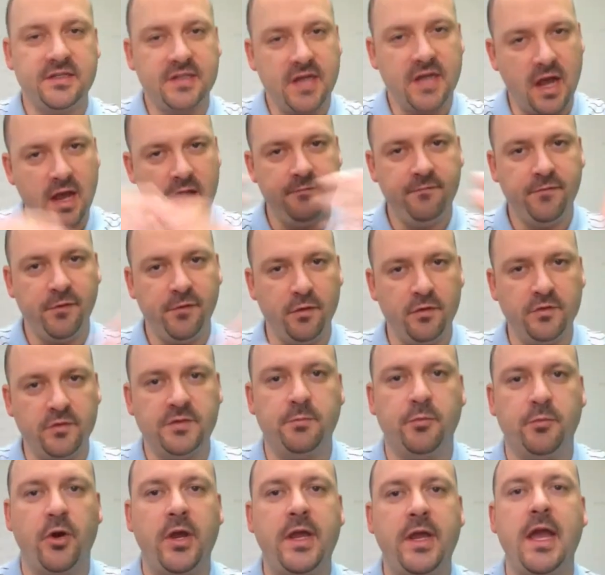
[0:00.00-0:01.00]
time for those
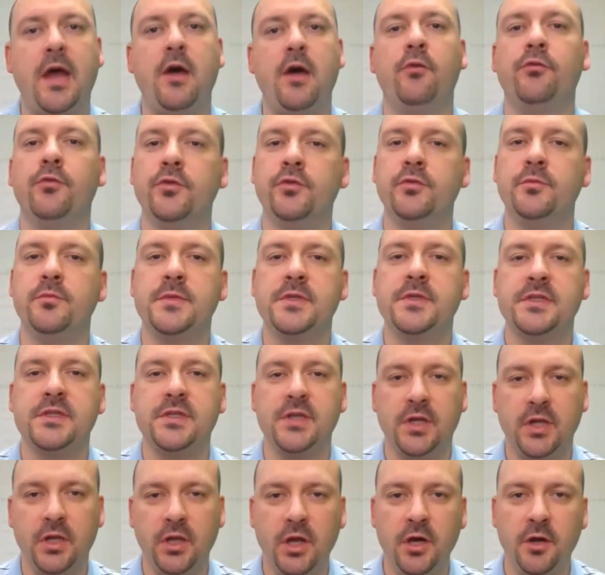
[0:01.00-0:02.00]
breakout rooms to
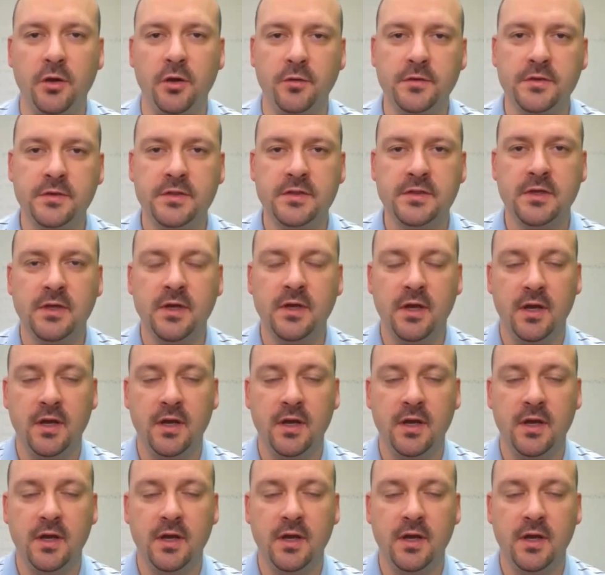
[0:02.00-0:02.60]
close,